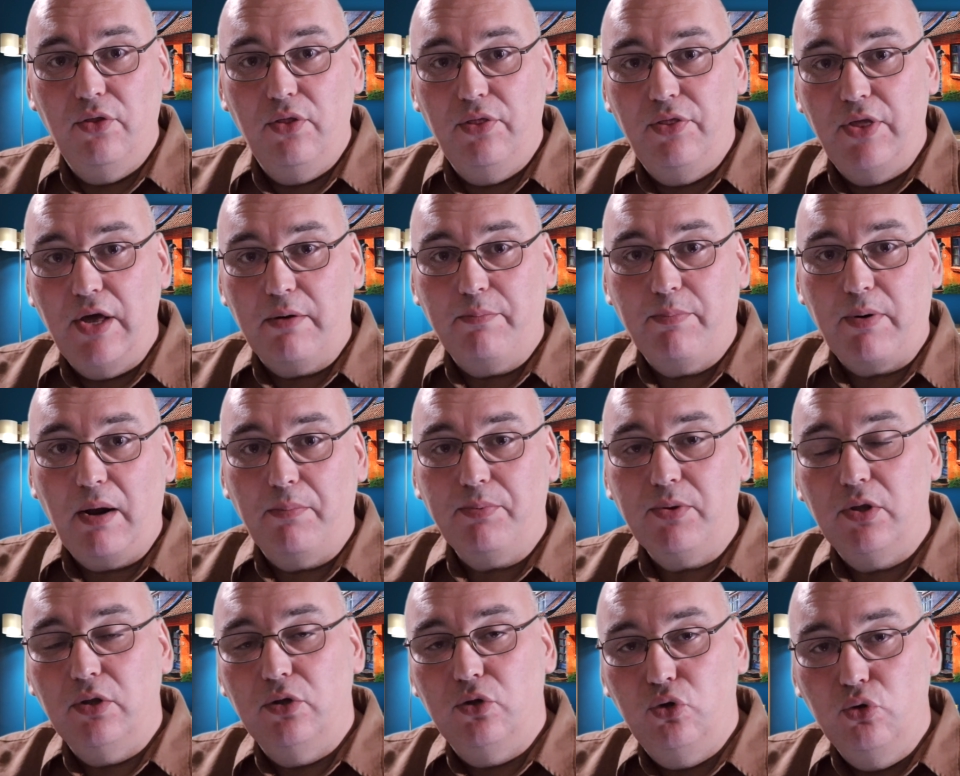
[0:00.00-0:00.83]
their
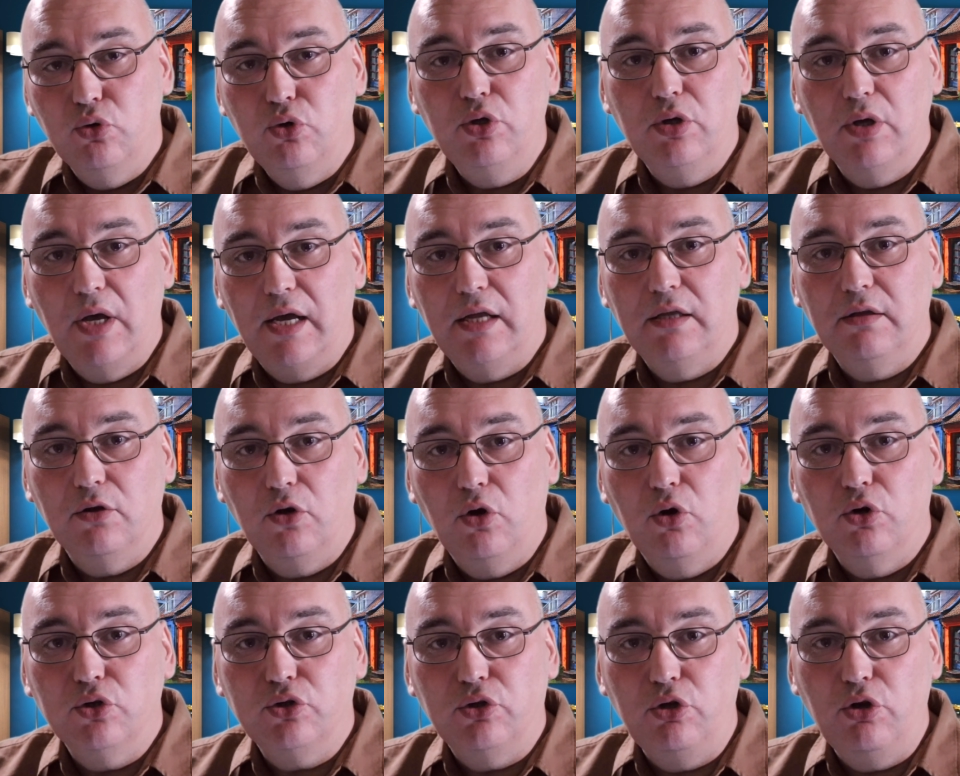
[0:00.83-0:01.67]
property and
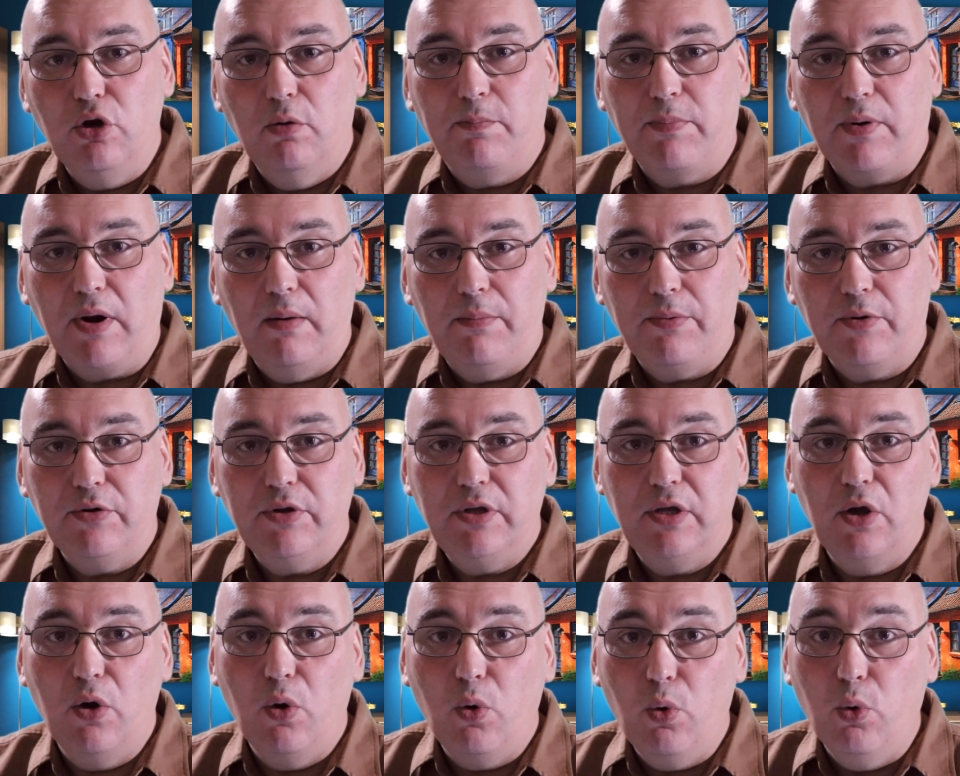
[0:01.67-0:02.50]
go to your
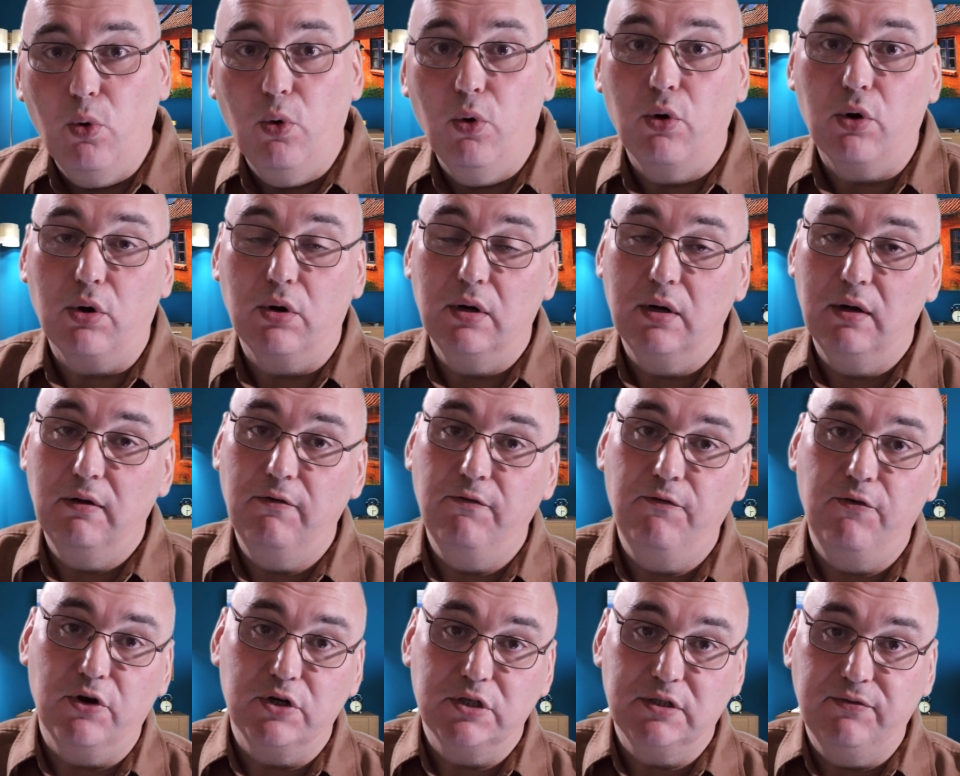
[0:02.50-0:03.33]
property, or
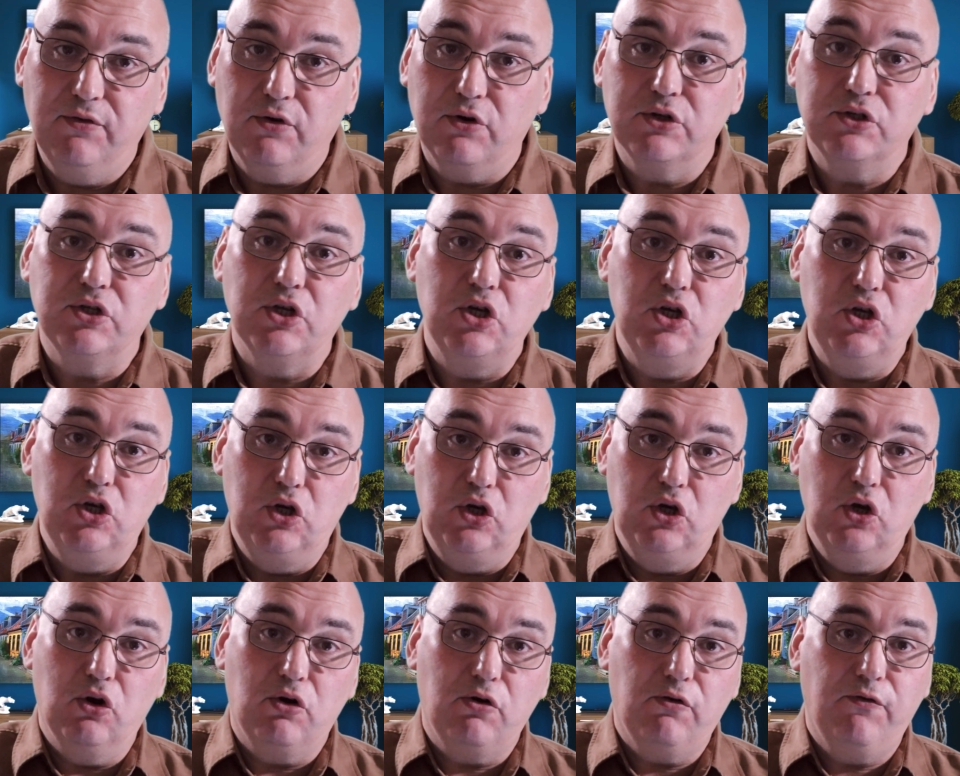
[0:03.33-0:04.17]
vice versa.
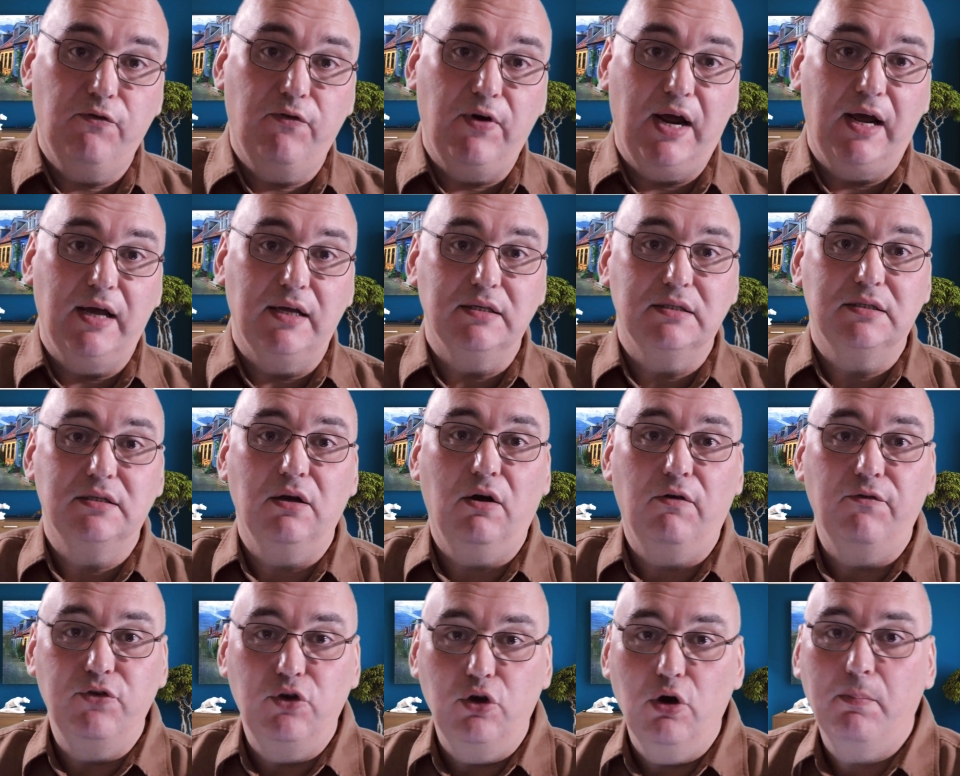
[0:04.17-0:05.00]
Your fence
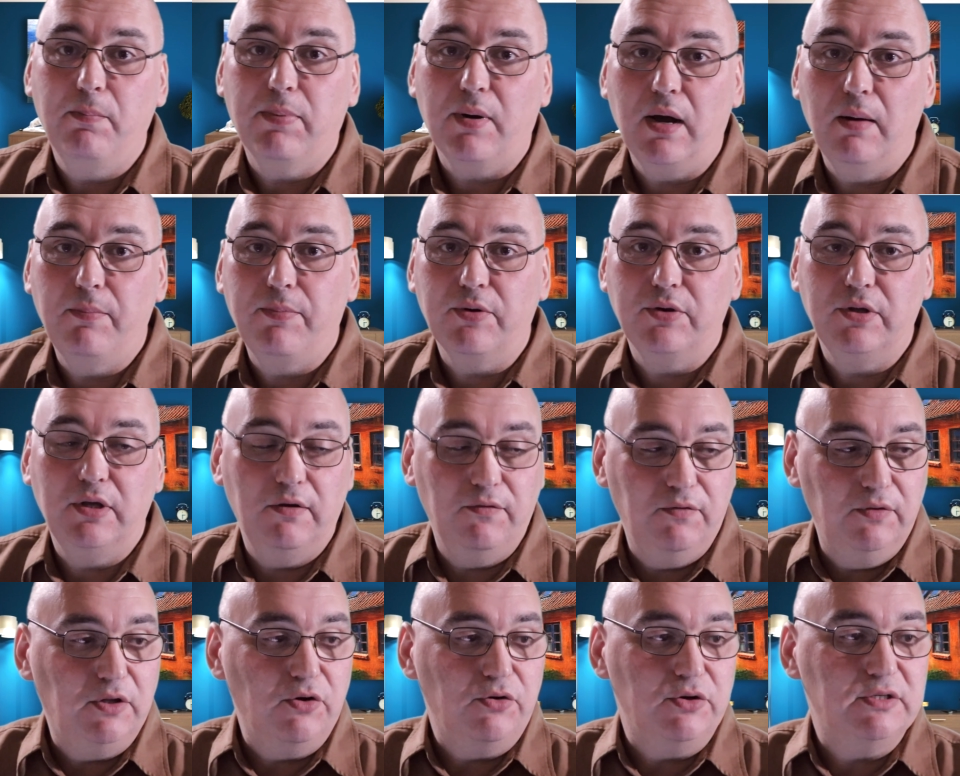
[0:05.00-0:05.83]
of your property,
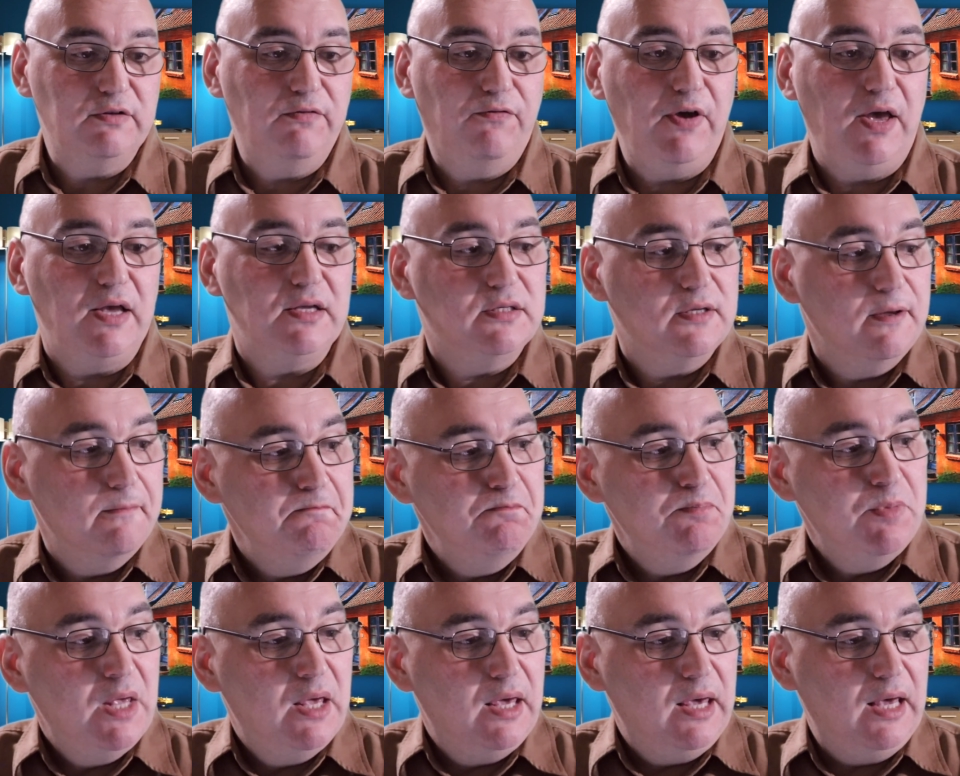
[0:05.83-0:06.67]
if there's a fence,
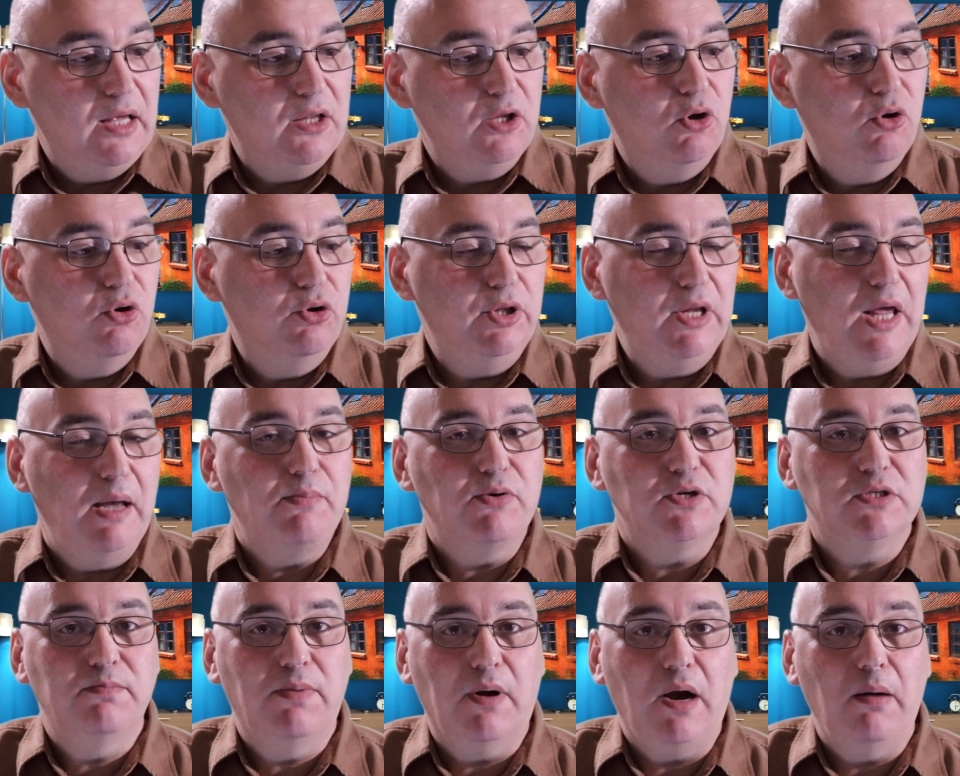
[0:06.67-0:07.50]
can go
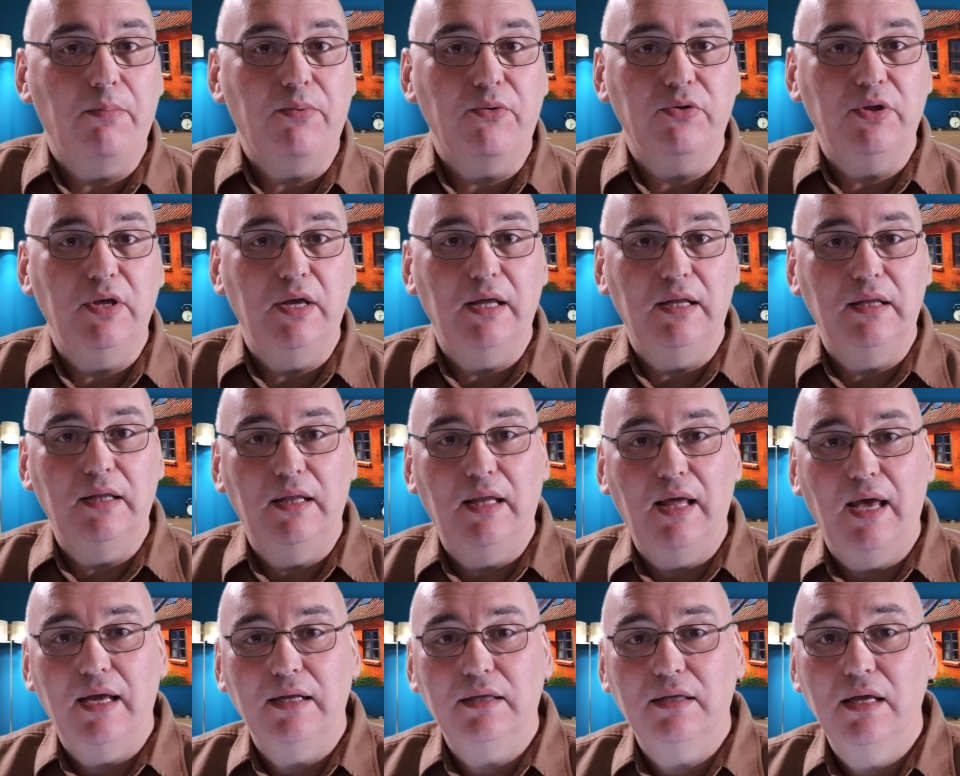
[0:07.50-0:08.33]
neighbor's property, and
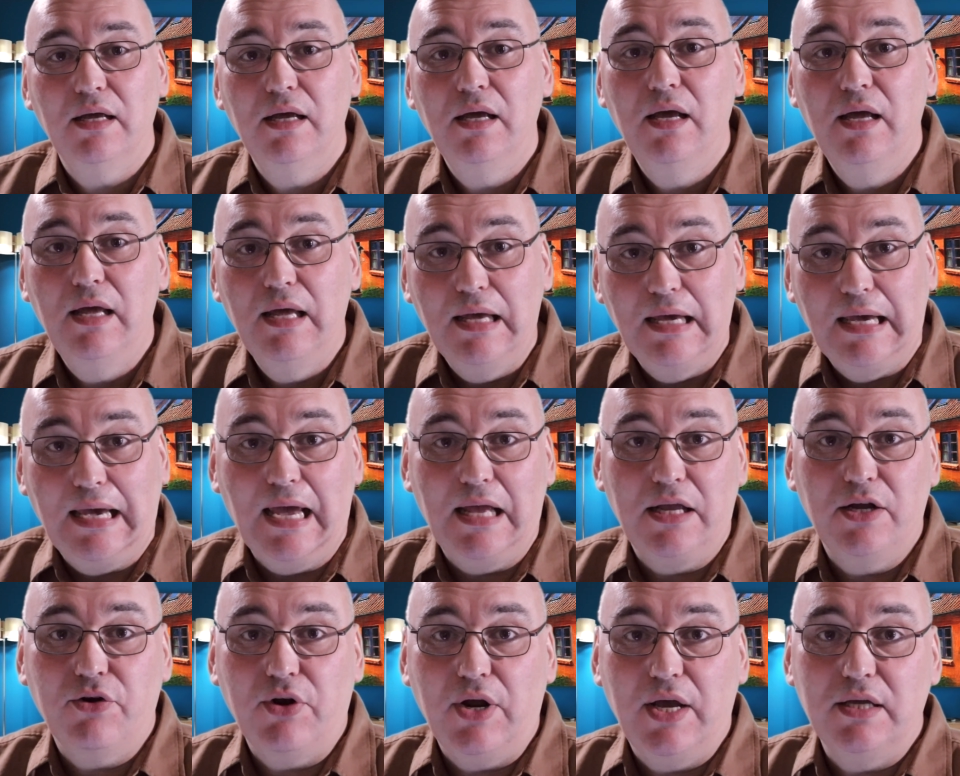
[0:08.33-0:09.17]
that
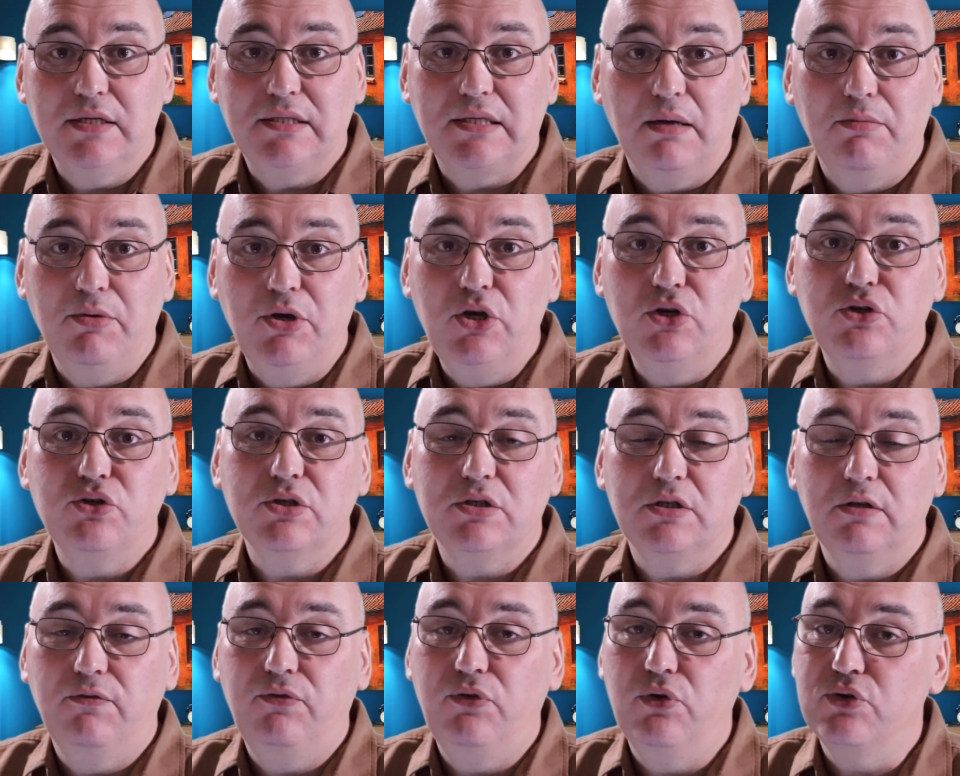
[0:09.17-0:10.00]
can create some
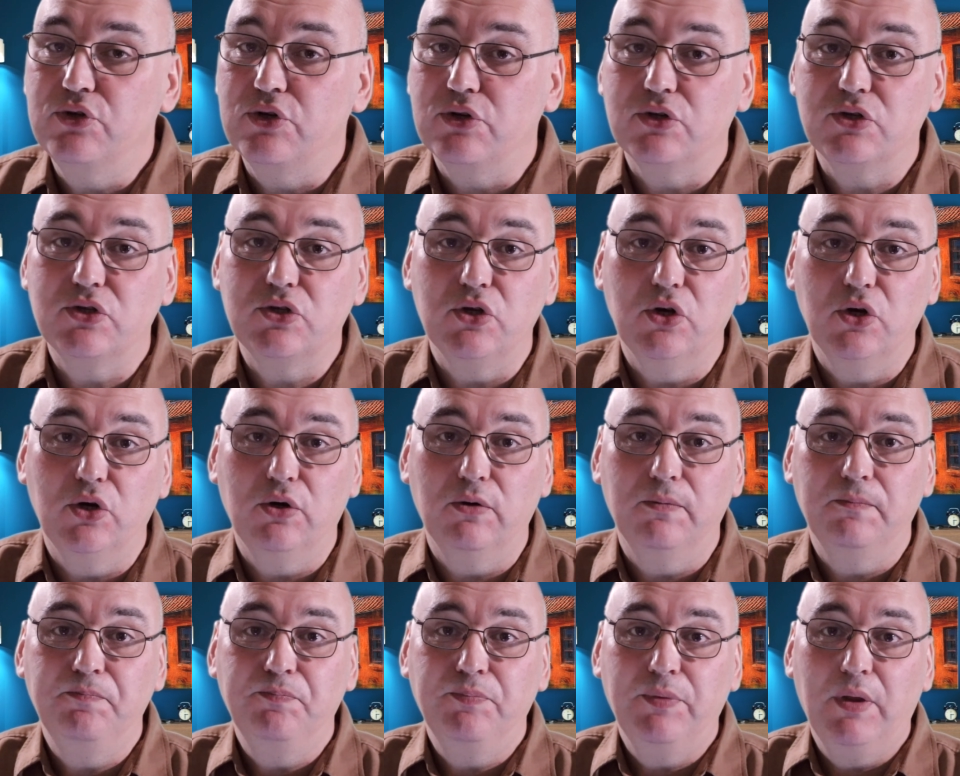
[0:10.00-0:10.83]
issues in the future.
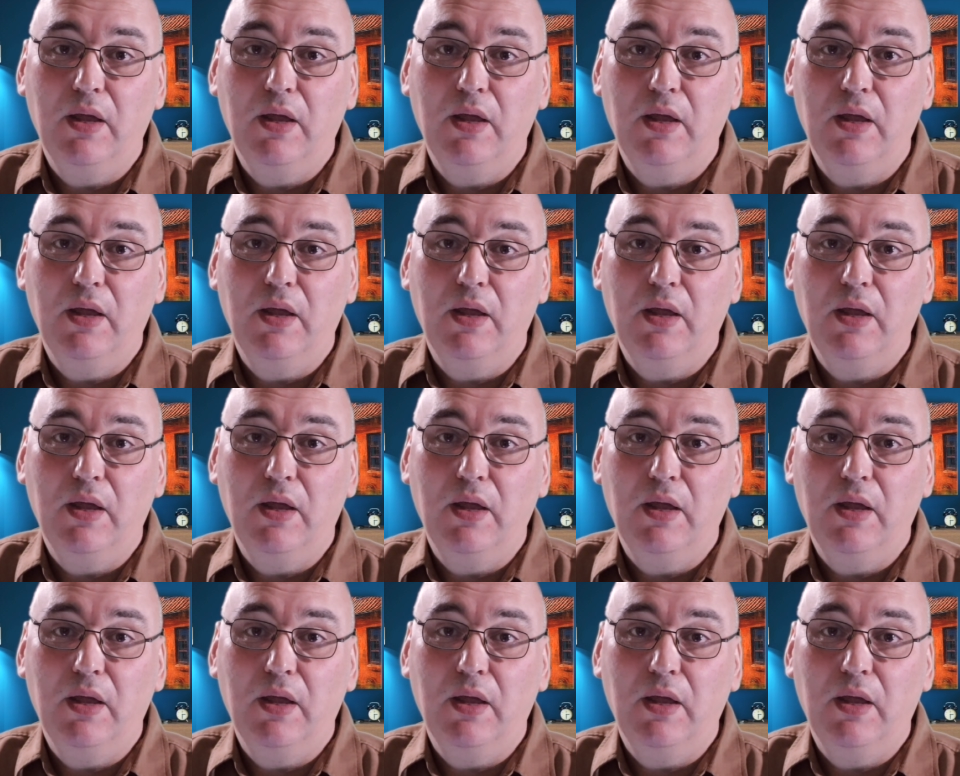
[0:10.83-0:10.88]
So